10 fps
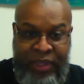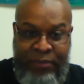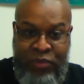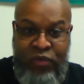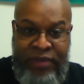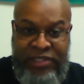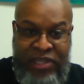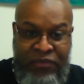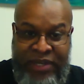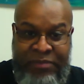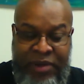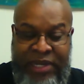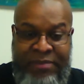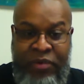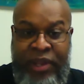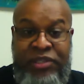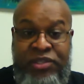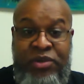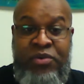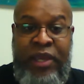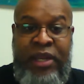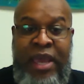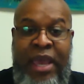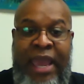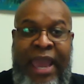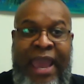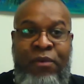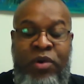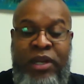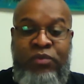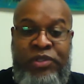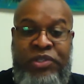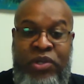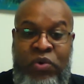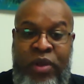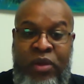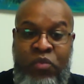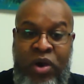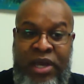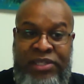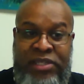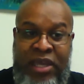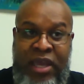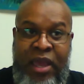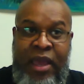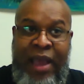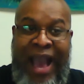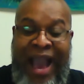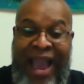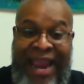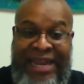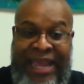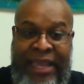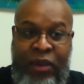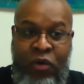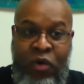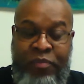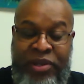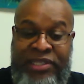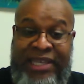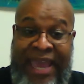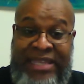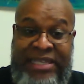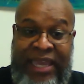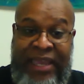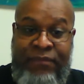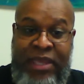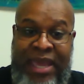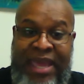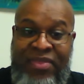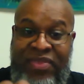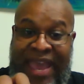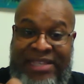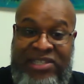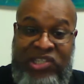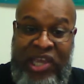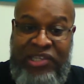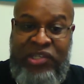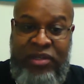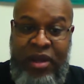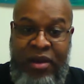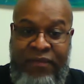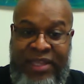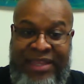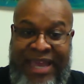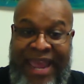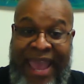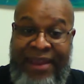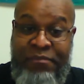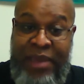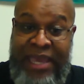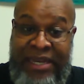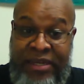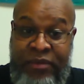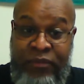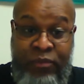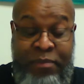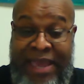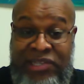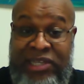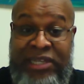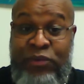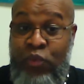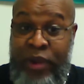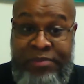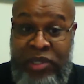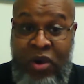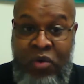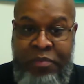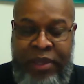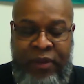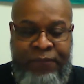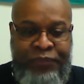move itself deeper and deeper into it. And what it was doing was hiding or protecting that section of it that had been basically ripped open.